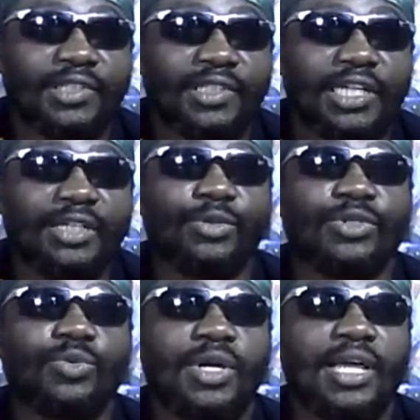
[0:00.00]
That was
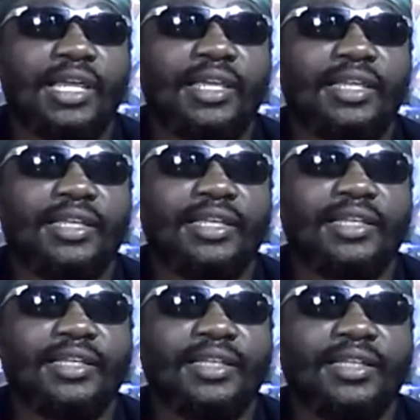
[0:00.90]
why
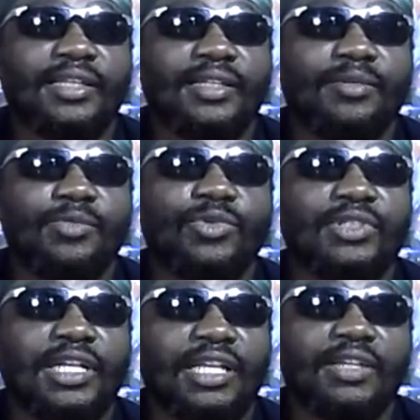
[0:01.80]
the Most
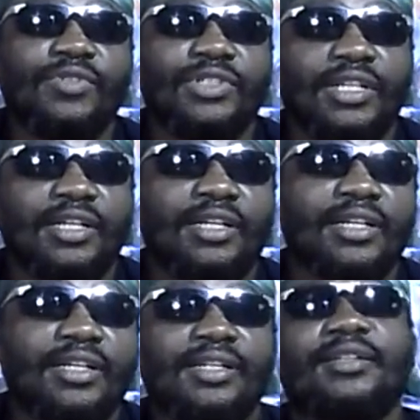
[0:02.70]
High gave us a
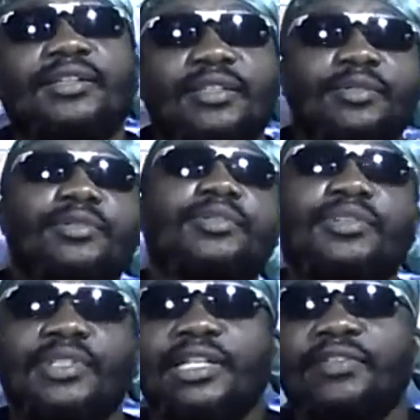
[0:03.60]

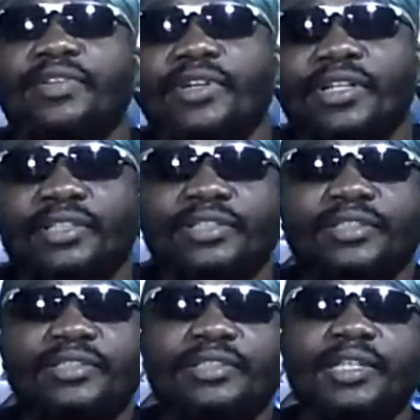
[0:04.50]
deliverer,
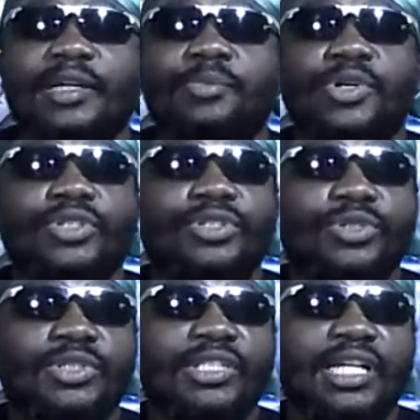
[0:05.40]
a person to
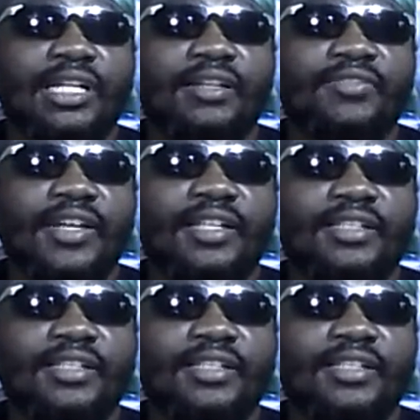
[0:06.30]
stand and fight.